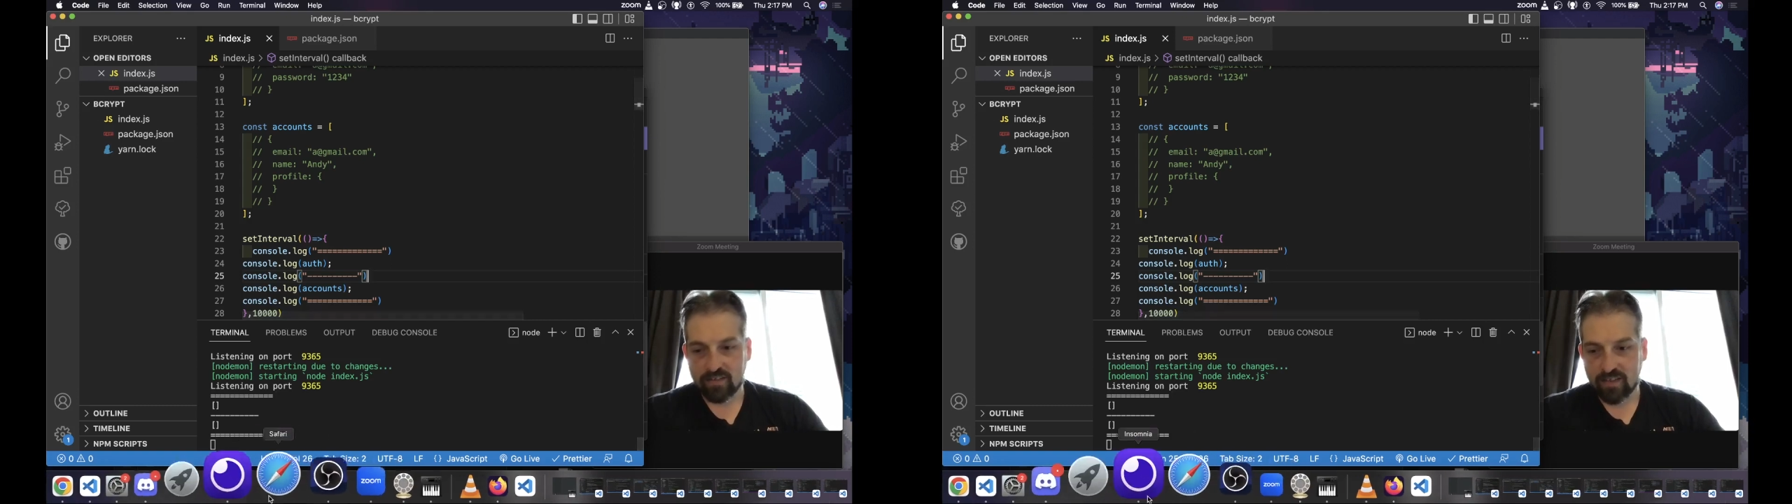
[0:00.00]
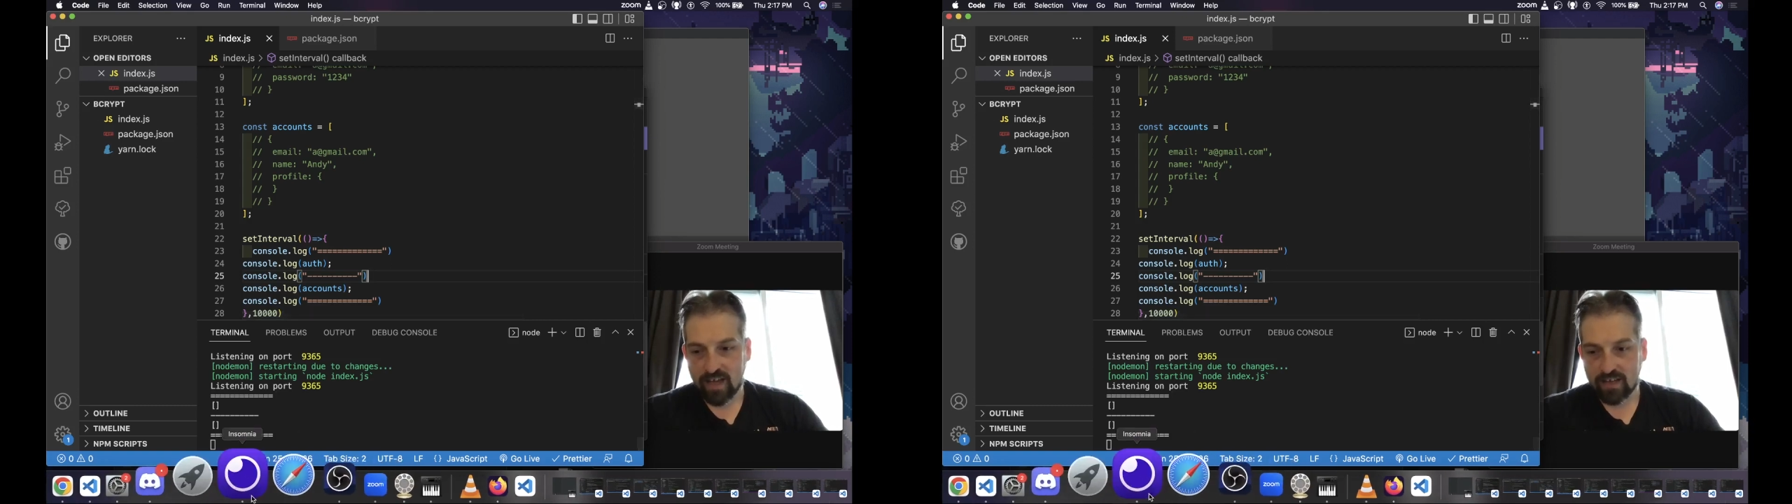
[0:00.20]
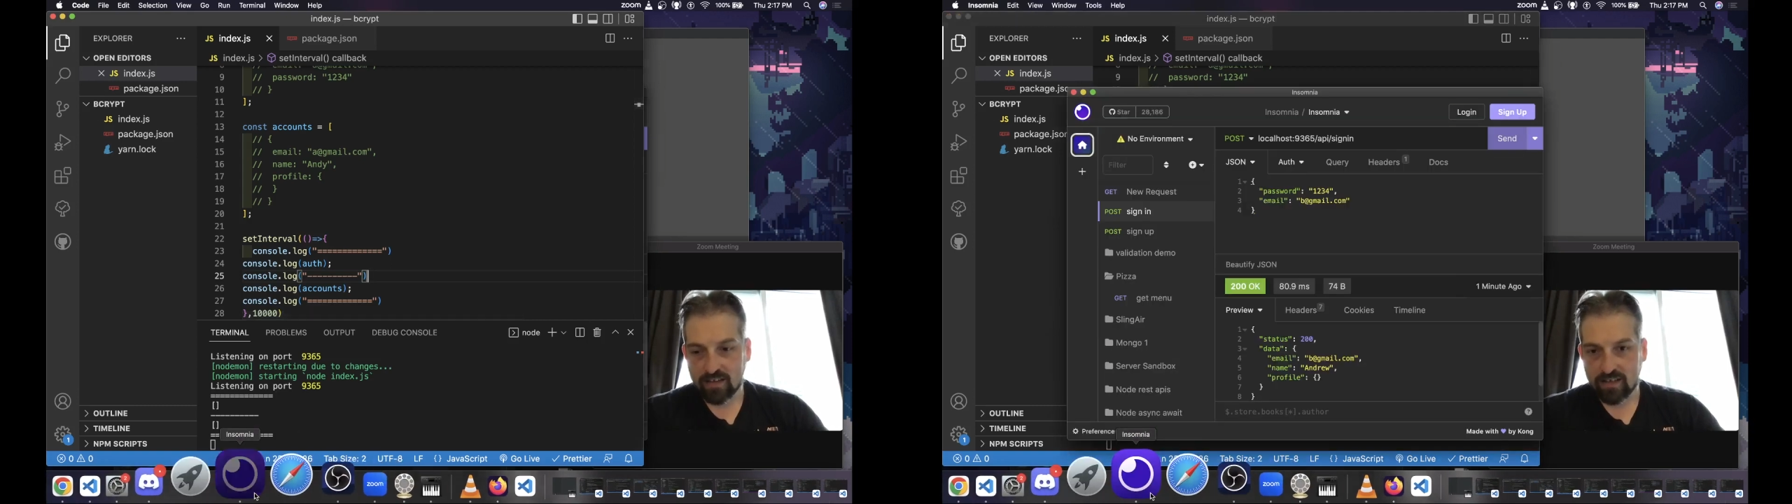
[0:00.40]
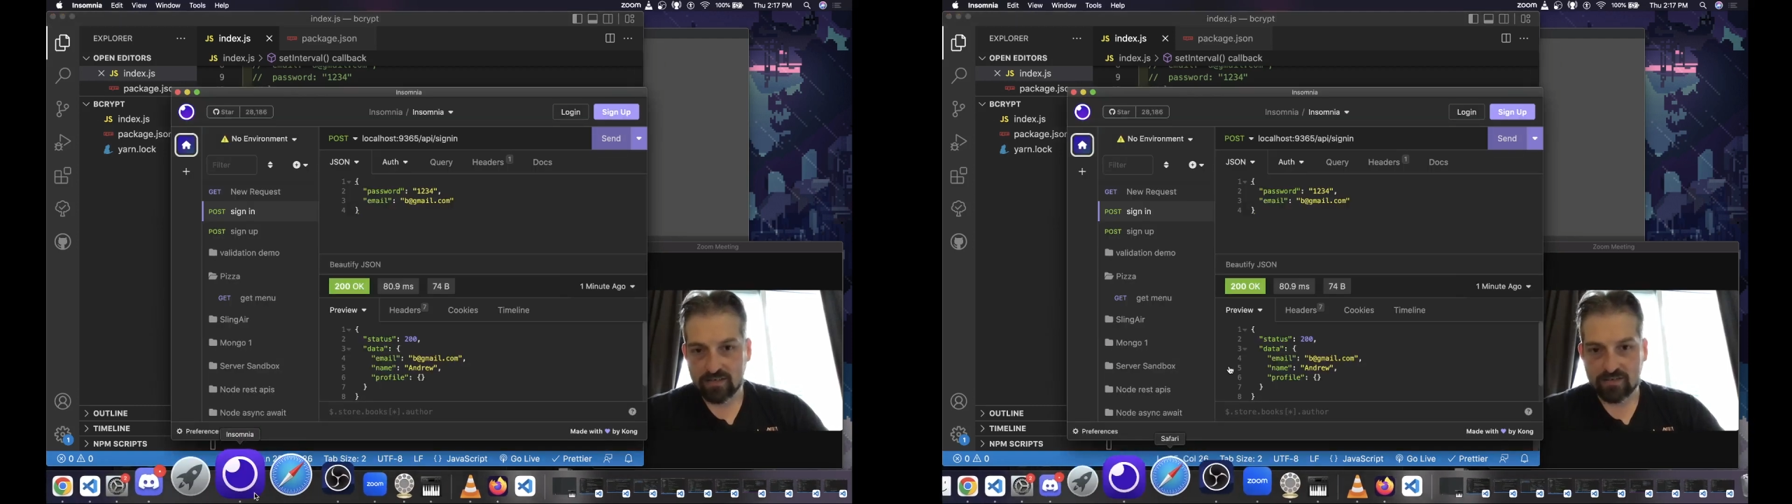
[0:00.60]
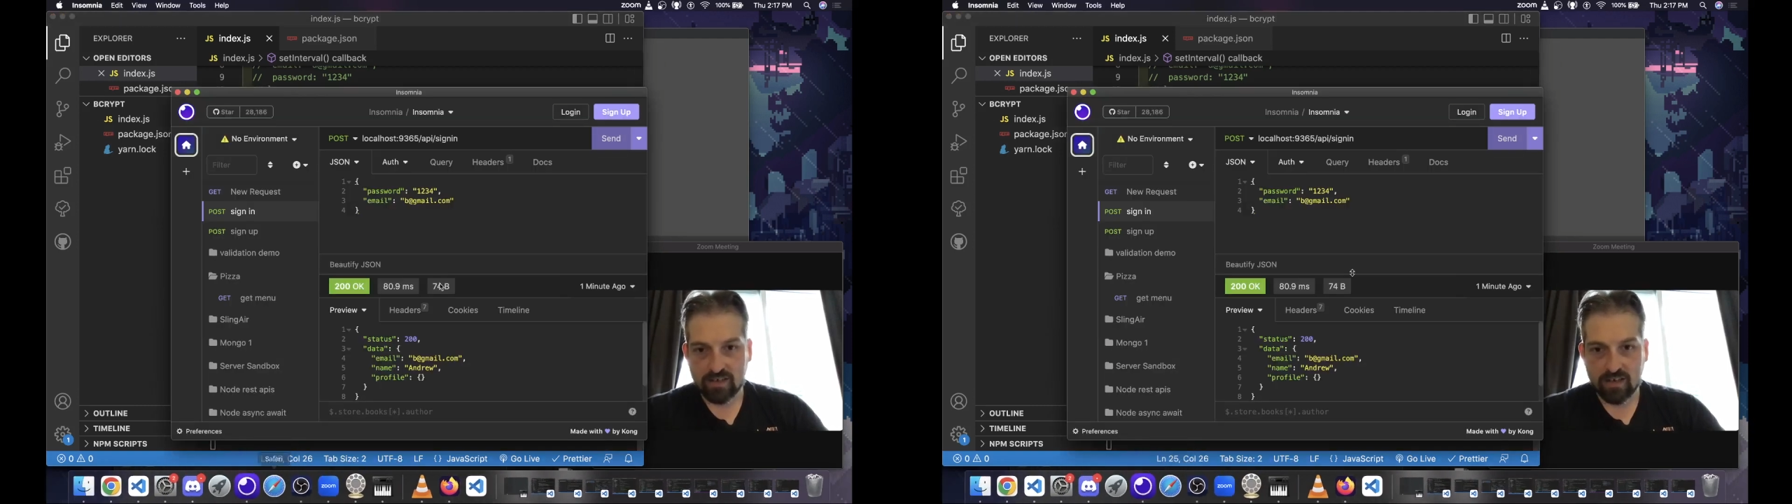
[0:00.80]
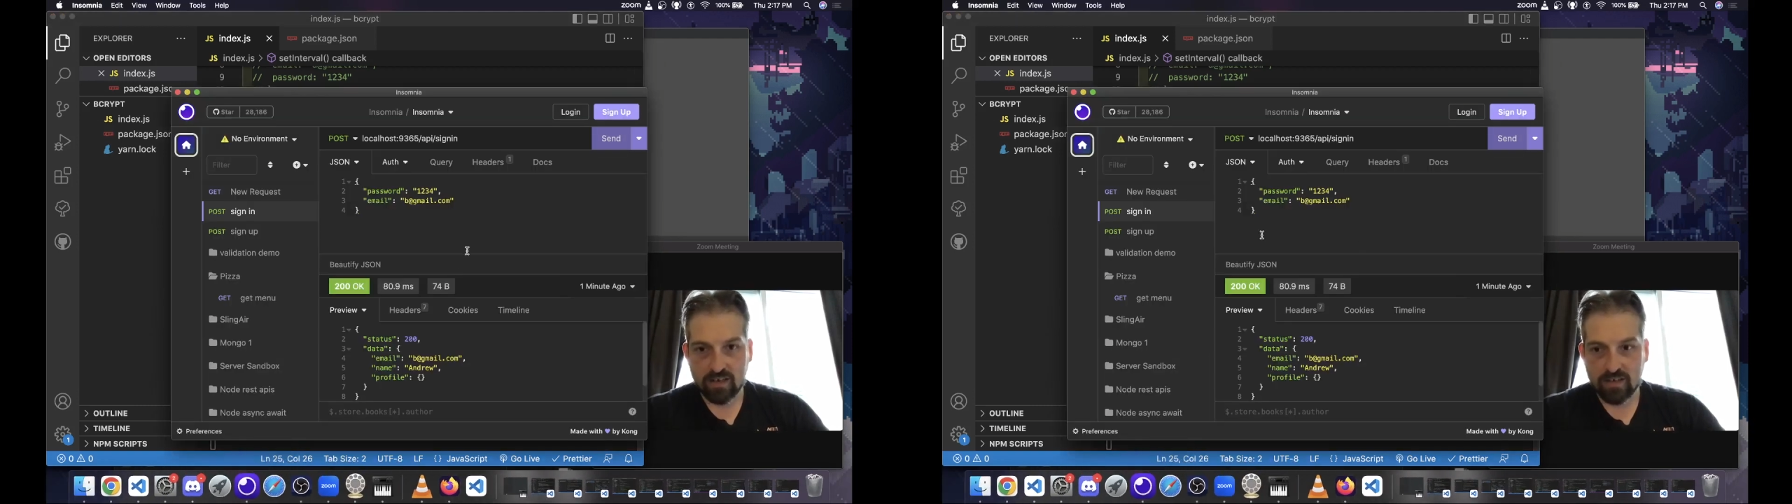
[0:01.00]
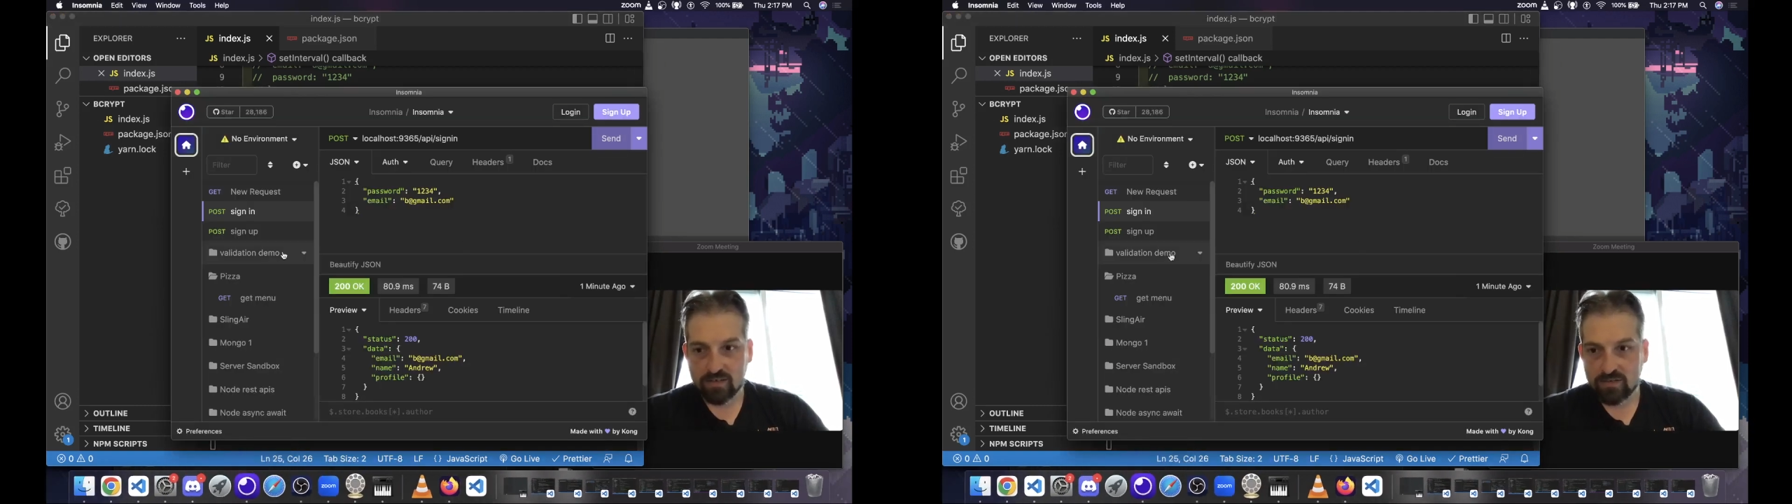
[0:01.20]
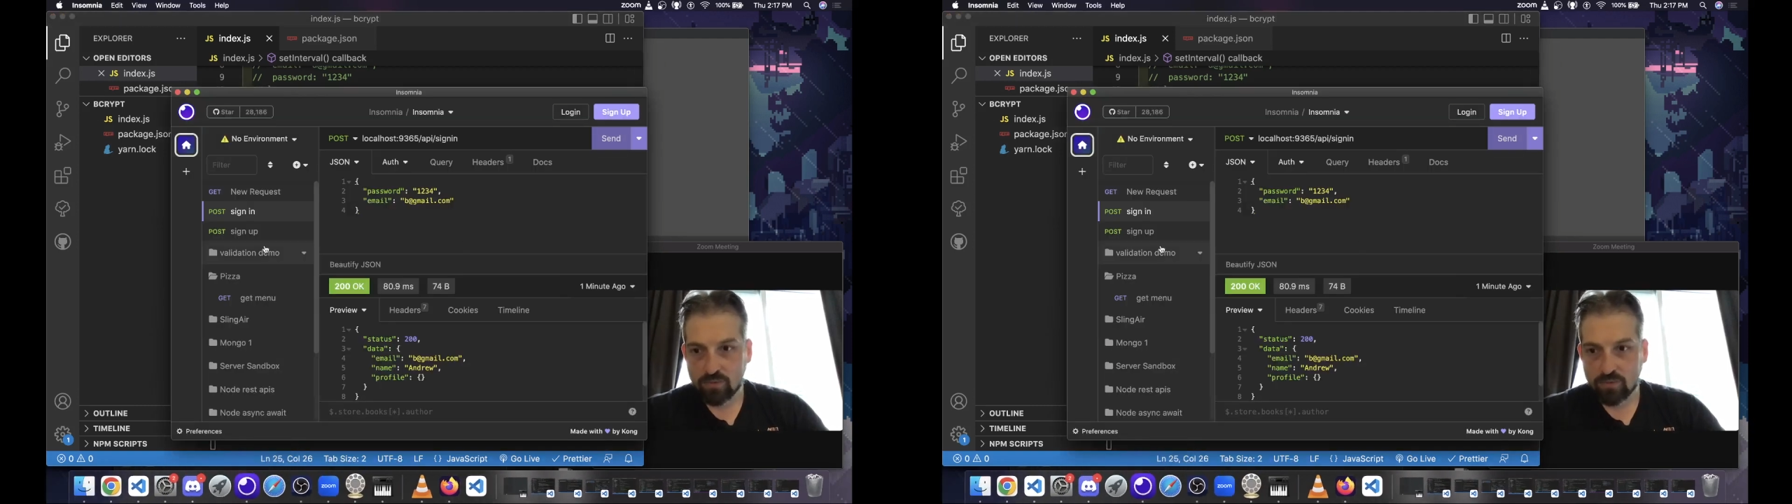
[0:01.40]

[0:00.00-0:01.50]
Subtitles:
that. Let's do